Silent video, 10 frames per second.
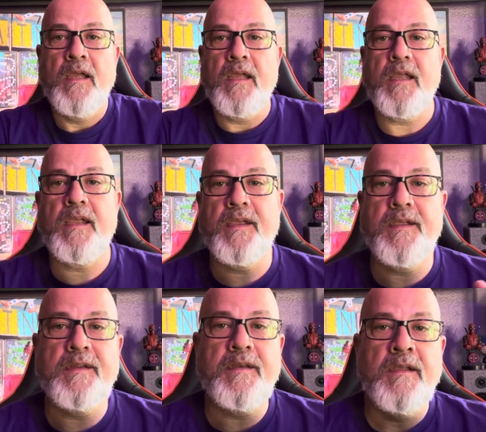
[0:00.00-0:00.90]

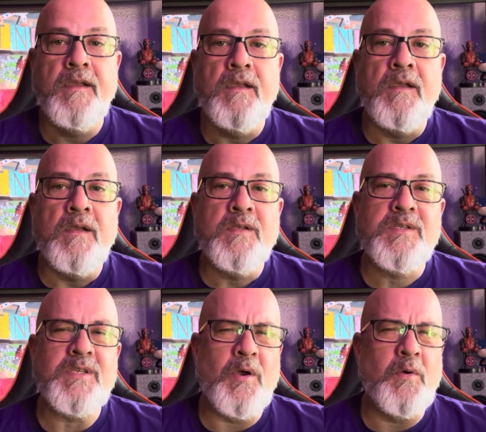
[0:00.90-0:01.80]
And
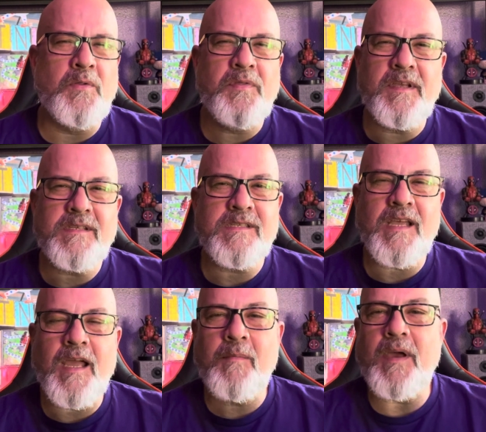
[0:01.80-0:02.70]
so this
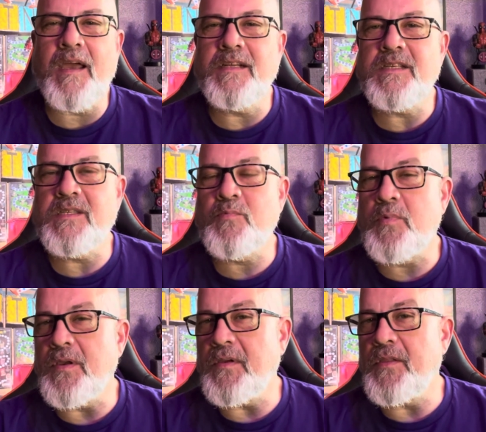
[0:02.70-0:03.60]
time I just
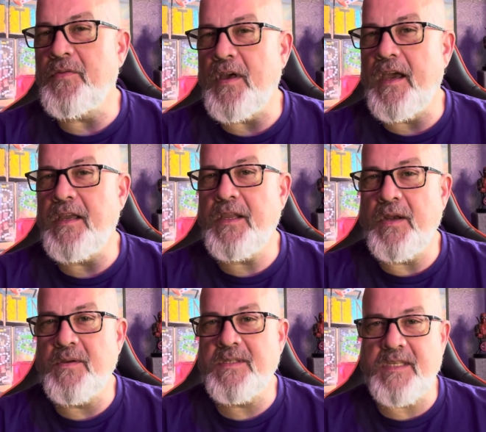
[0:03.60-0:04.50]
really thought,
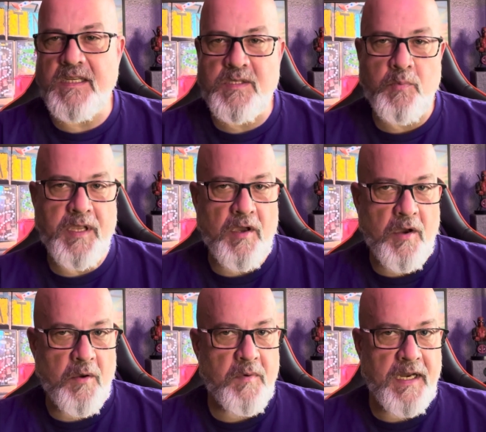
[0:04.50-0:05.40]
since we
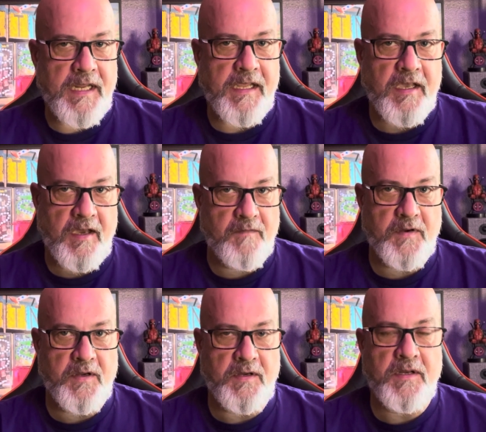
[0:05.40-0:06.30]
already
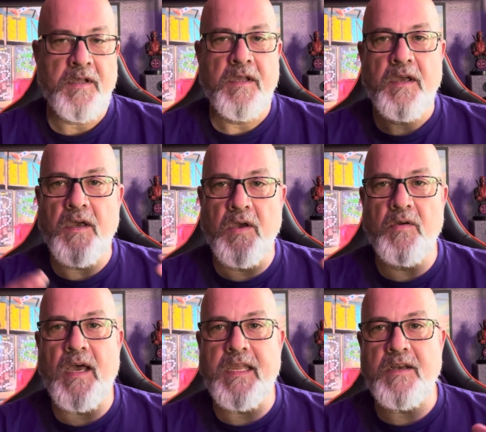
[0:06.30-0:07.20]
covered a
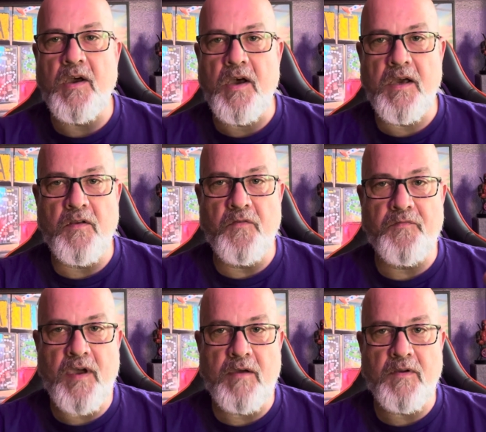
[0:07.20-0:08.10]
light
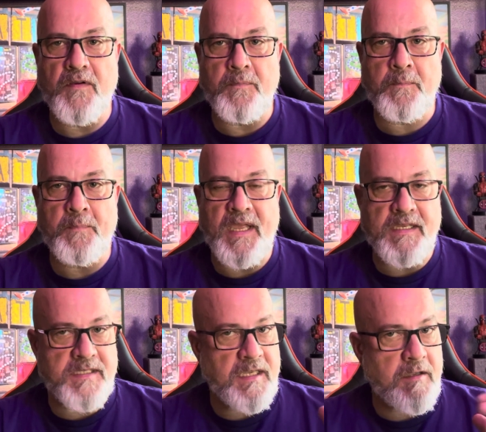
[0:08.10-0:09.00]
autoflower
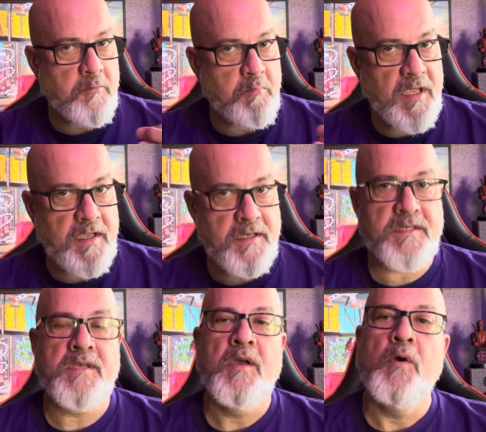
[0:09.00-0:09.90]
basic
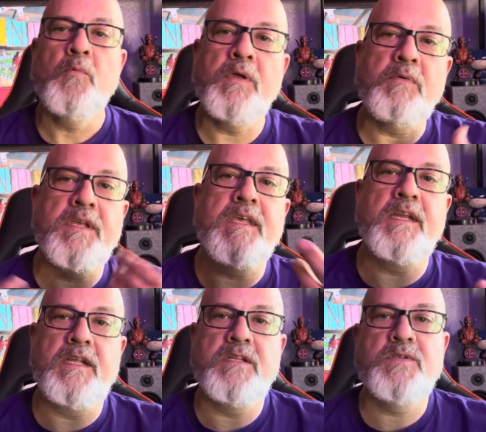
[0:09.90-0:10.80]
mix, we would get
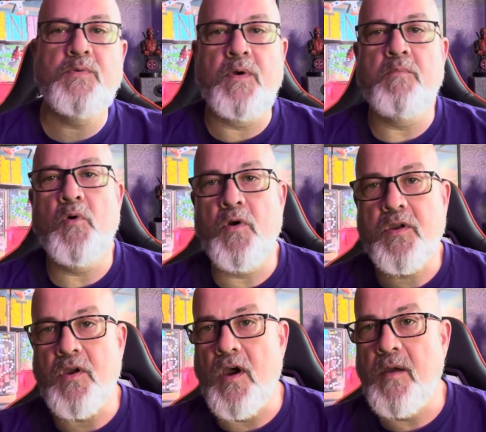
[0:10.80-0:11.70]
into a more
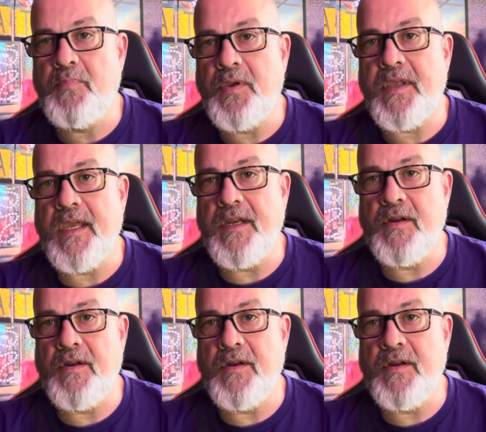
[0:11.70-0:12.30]
complicated